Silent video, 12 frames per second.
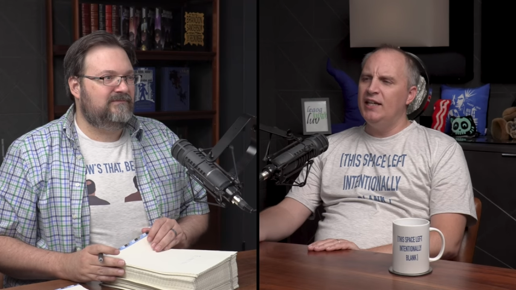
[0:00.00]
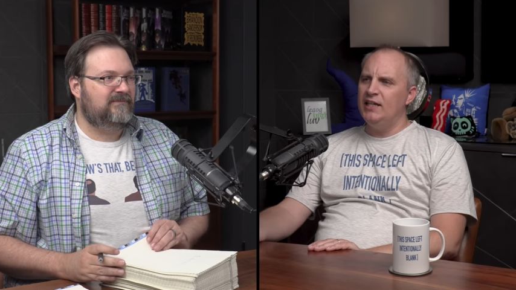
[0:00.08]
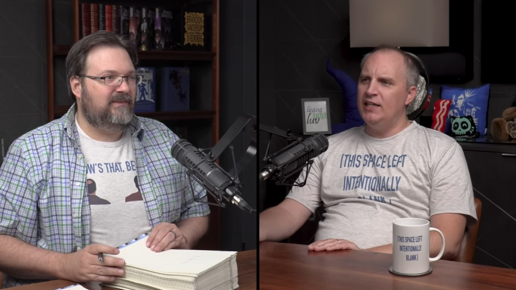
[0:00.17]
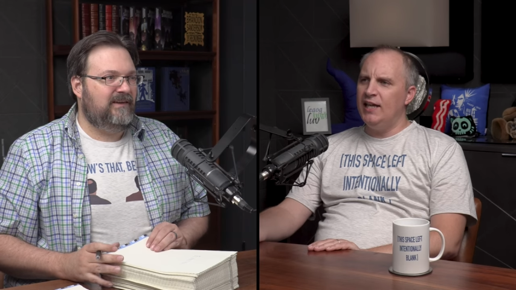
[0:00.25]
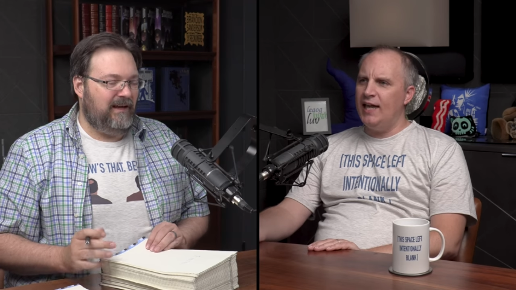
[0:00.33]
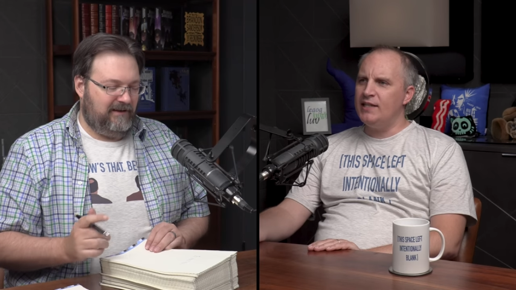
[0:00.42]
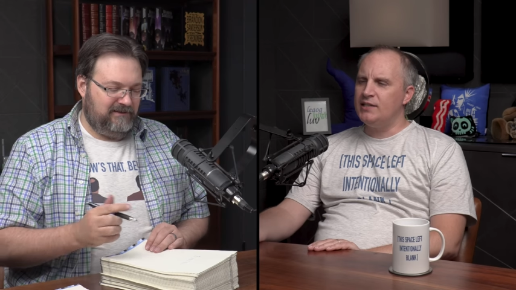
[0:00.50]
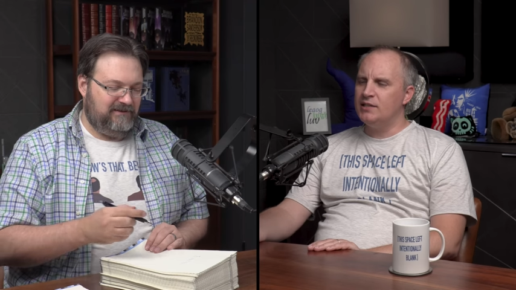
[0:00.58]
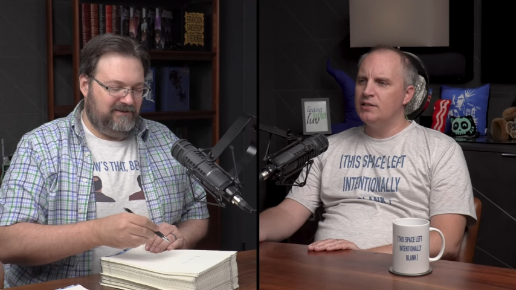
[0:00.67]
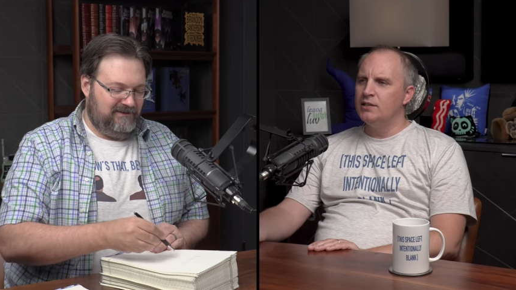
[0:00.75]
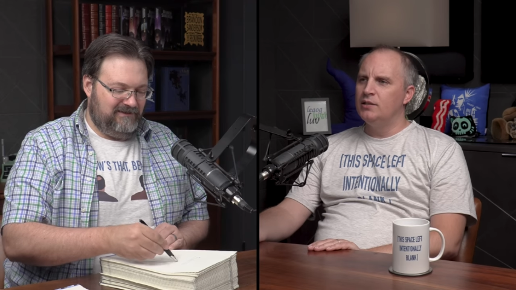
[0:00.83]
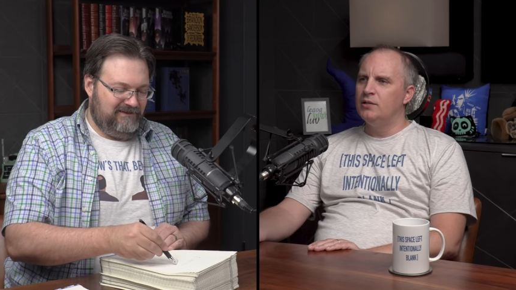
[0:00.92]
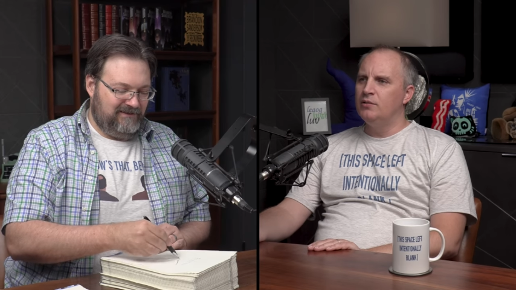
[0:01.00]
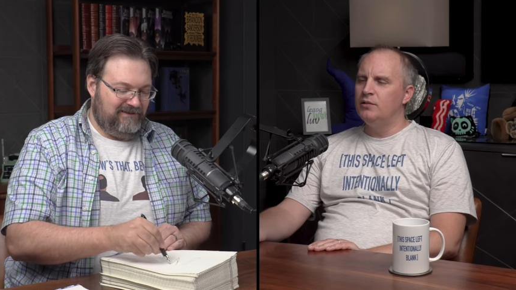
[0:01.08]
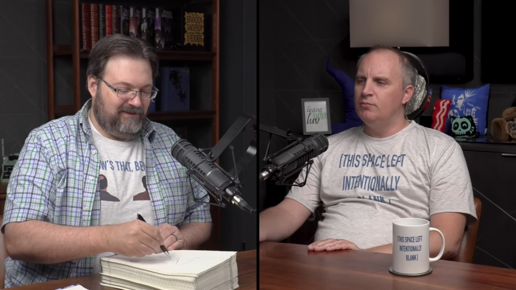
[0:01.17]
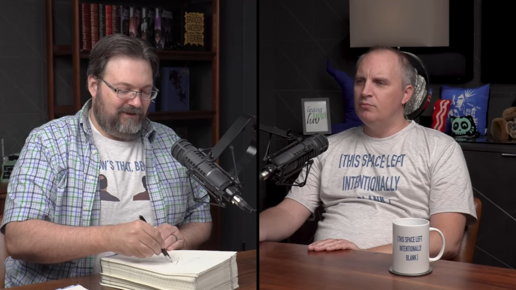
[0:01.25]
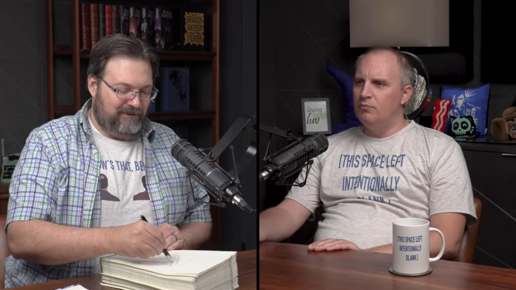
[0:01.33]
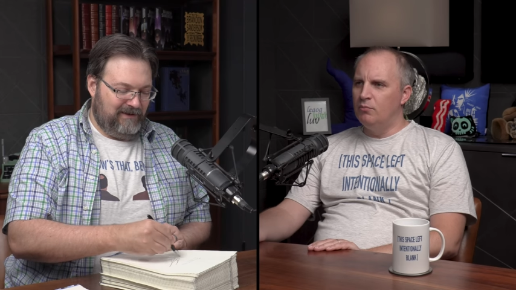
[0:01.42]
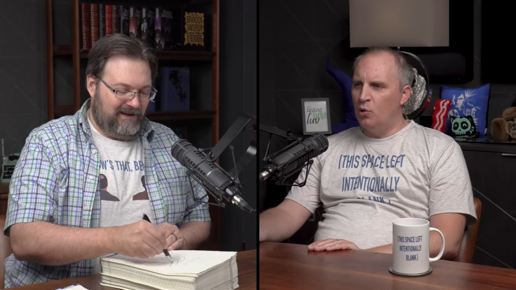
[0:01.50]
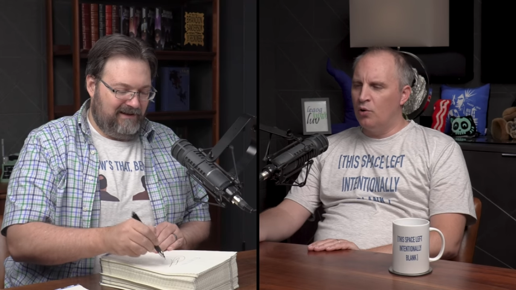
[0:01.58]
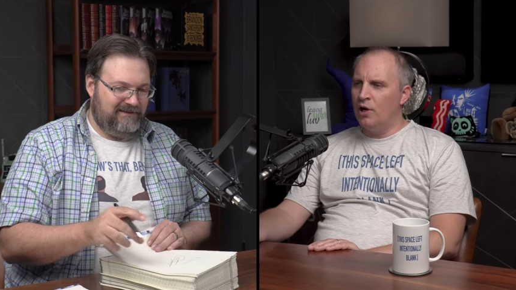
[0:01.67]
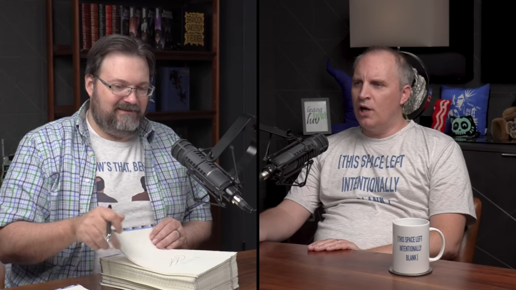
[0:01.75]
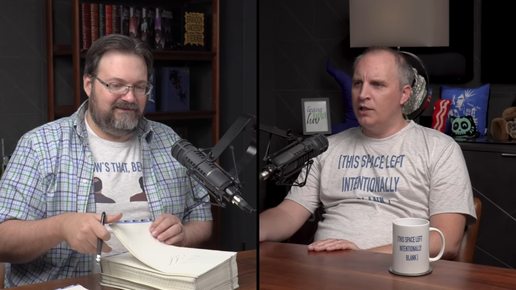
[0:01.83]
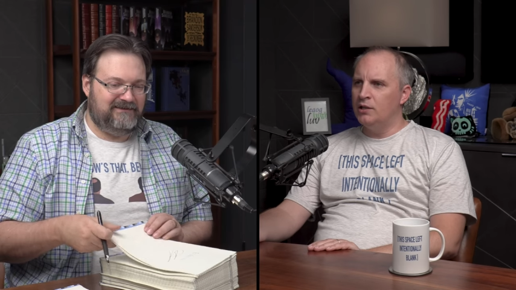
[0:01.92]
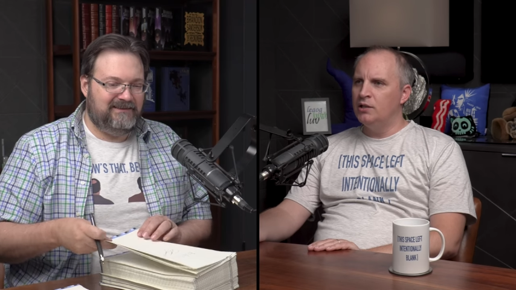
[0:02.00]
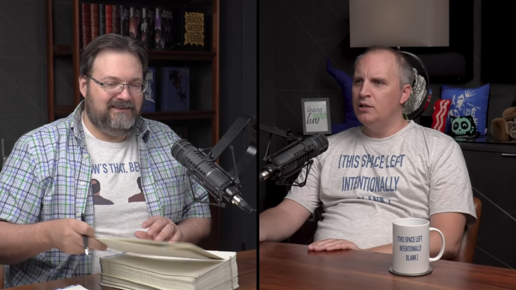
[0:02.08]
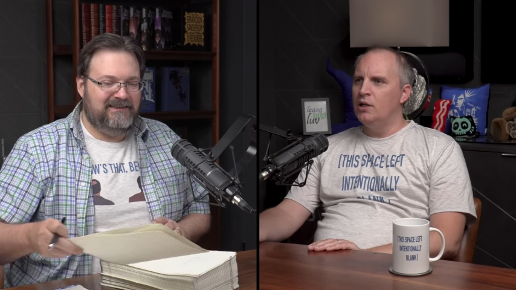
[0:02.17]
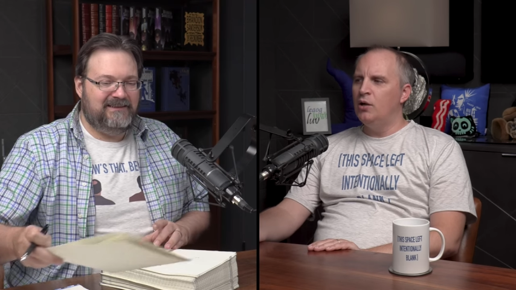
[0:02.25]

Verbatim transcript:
Speaker 1: Yes, Oh, yeah. moron.